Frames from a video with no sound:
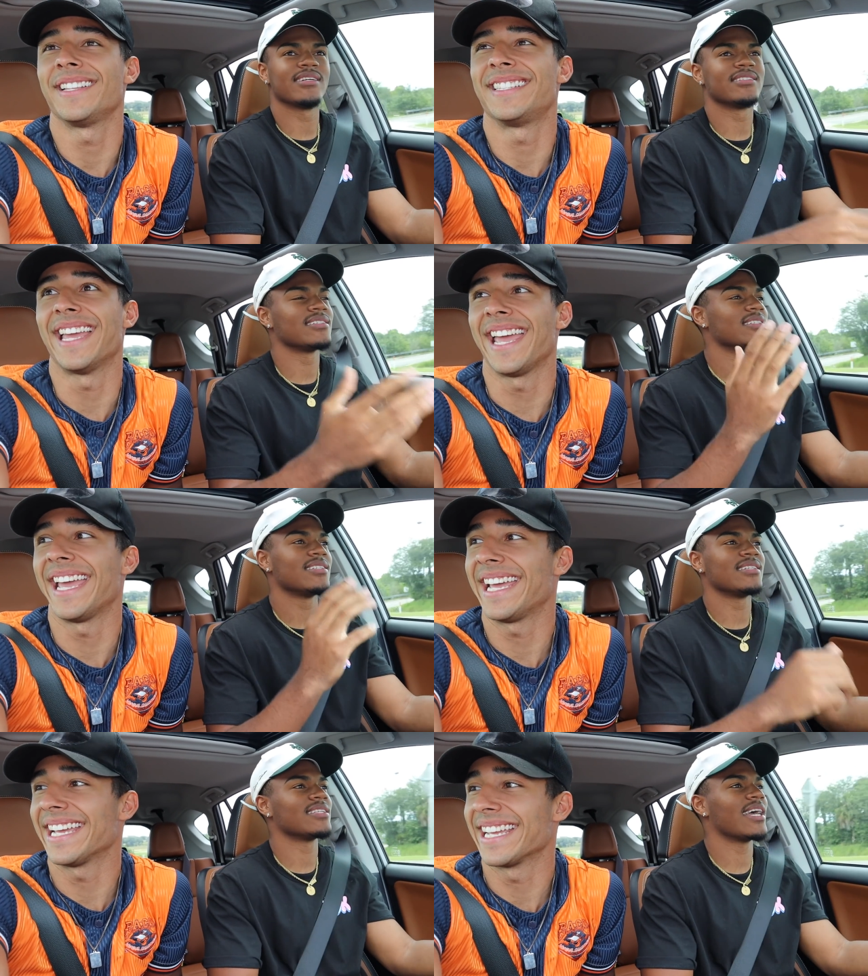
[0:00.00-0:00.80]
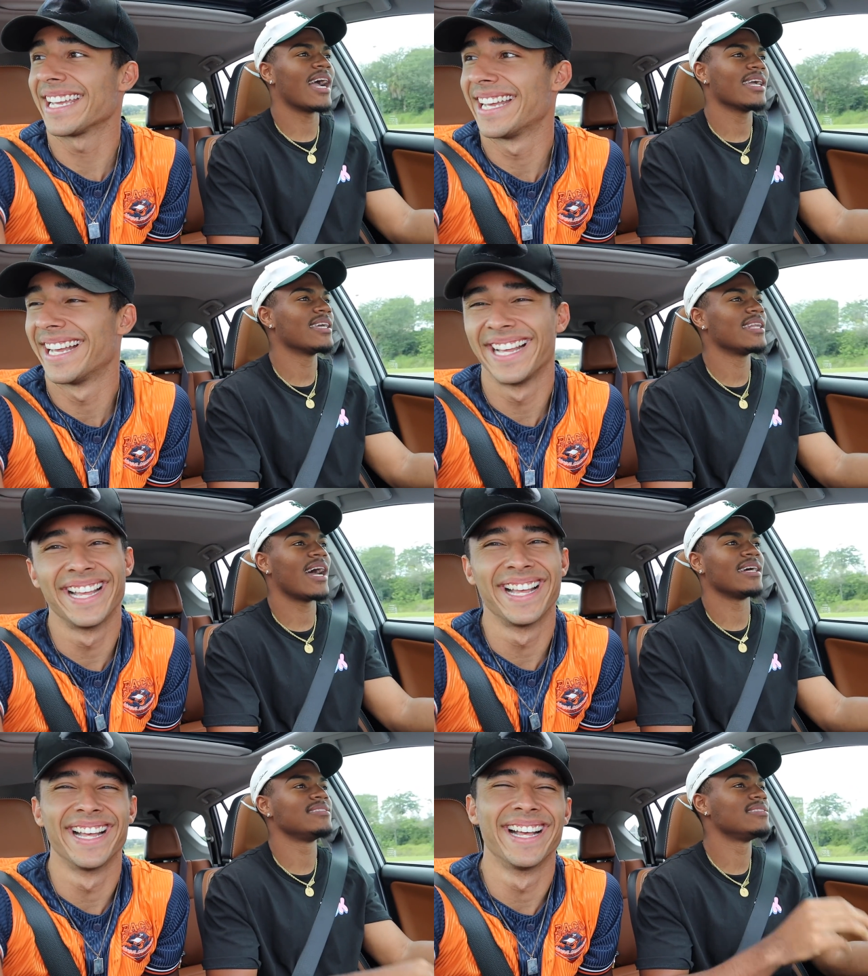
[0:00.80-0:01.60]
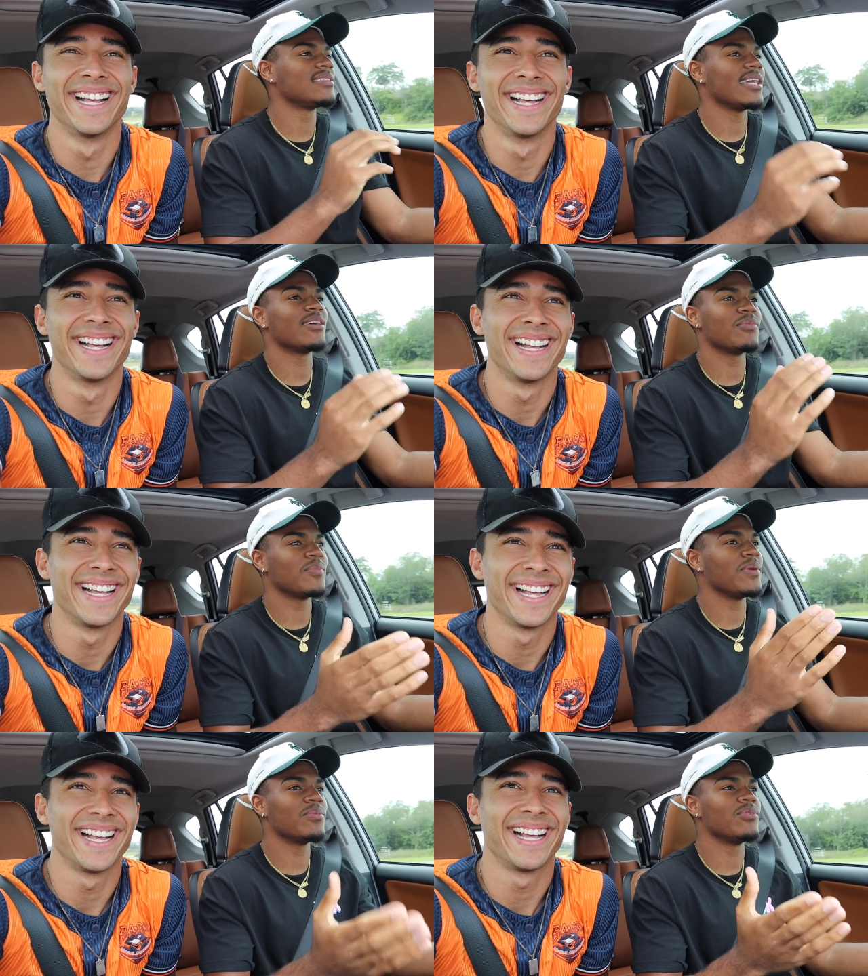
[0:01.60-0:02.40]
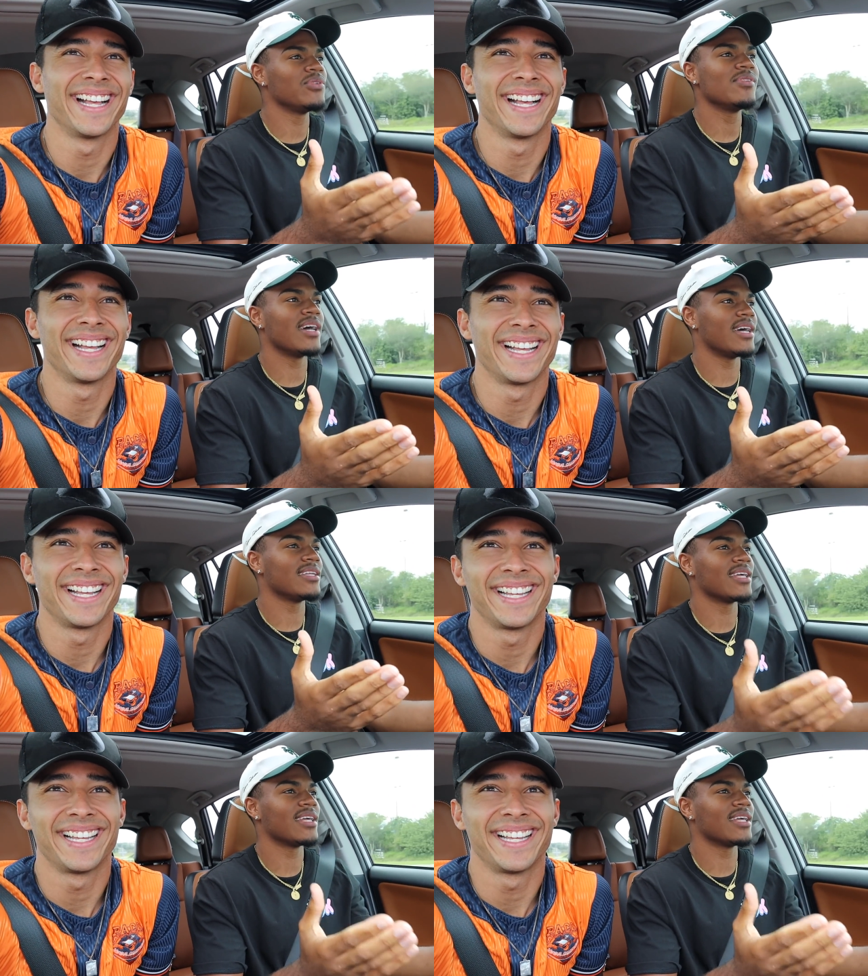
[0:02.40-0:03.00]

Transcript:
Speaker 1: right like I cannot stand when people do that.